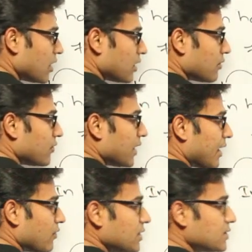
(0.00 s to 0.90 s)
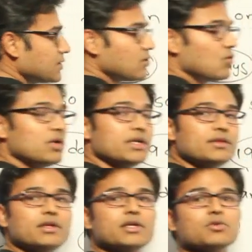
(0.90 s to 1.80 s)
work we have is only
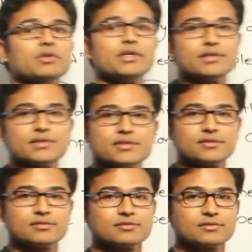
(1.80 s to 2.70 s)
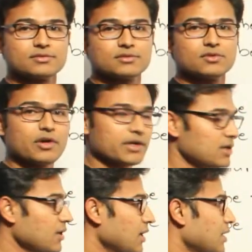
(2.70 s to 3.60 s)
3 units. Got
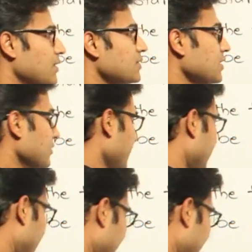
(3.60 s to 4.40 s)
it? See,